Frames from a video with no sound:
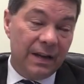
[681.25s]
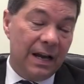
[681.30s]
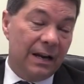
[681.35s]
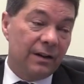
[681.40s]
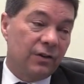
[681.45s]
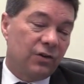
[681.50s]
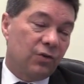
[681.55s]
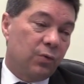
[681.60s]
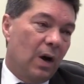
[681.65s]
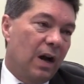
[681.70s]
Yeah,
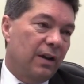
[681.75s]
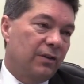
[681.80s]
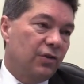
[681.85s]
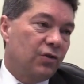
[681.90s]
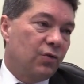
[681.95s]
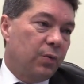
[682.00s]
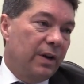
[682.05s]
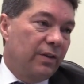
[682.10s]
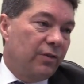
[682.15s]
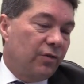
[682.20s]
the
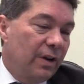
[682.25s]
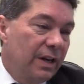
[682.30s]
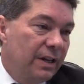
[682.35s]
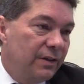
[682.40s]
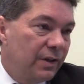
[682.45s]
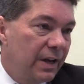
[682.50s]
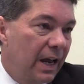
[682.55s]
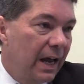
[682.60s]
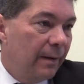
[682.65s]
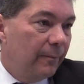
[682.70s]

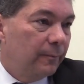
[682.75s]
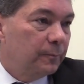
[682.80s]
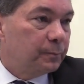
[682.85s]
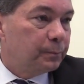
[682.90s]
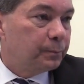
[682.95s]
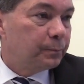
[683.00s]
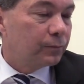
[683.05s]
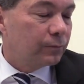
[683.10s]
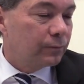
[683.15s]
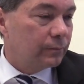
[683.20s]
under-23s, yeah. Yeah,
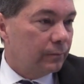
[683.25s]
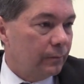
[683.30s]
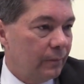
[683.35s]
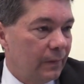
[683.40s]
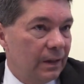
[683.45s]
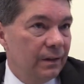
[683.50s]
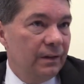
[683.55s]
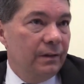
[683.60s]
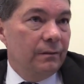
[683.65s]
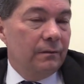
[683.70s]

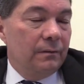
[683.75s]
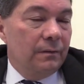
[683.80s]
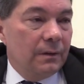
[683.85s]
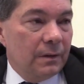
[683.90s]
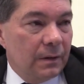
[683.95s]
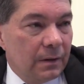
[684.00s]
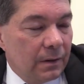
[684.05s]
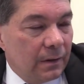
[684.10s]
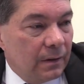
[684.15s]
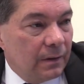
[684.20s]
done
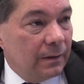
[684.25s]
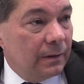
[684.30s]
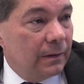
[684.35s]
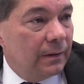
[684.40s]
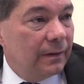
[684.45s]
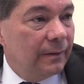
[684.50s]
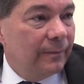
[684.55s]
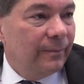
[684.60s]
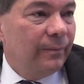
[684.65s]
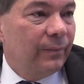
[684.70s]

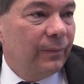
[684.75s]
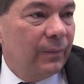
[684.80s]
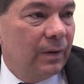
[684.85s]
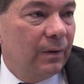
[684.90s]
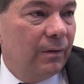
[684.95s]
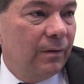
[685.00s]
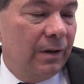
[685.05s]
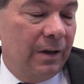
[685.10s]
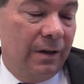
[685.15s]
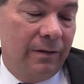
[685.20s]
tremendously
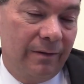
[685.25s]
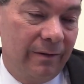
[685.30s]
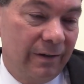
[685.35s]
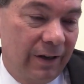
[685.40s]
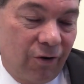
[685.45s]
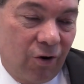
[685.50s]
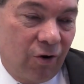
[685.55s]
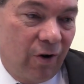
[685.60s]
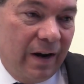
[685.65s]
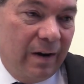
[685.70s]
well this
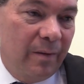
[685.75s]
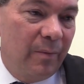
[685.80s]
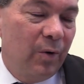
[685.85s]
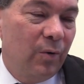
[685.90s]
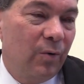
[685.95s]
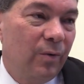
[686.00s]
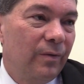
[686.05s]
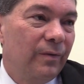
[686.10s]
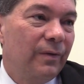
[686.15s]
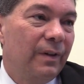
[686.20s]
season.
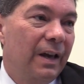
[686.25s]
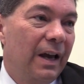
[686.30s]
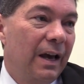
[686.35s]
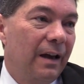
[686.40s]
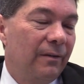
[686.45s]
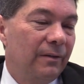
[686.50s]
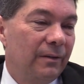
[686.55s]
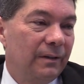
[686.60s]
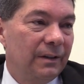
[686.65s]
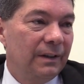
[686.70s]
Incredible. Against
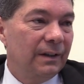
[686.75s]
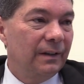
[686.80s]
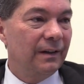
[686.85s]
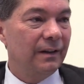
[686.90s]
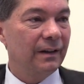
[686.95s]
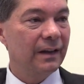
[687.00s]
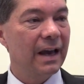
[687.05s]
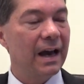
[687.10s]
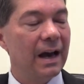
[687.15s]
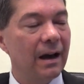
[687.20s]
all the
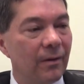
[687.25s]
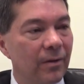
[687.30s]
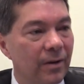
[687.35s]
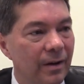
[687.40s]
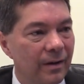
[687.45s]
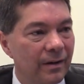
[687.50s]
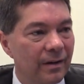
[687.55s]
odds. Yeah.